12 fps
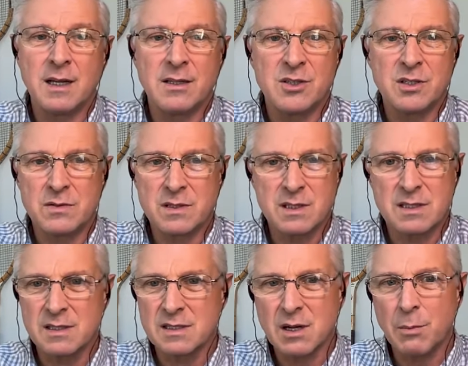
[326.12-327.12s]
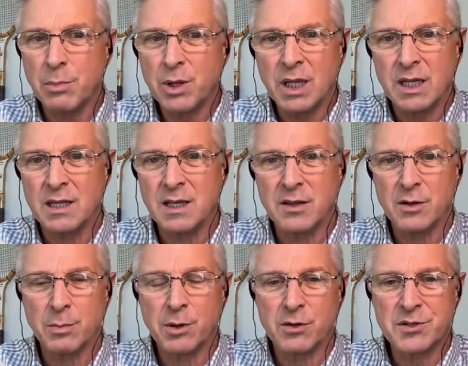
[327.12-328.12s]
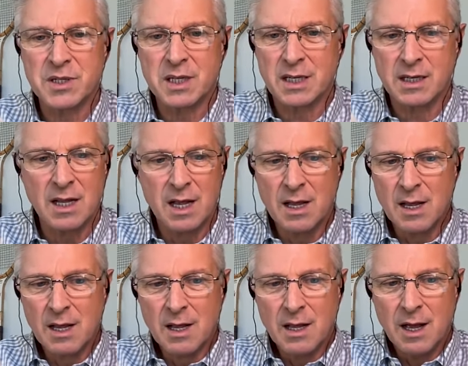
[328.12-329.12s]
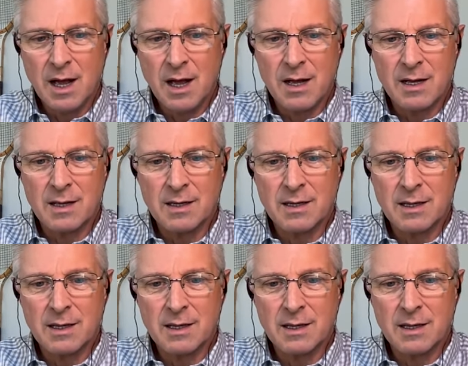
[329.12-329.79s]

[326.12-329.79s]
She was just this completely other person, and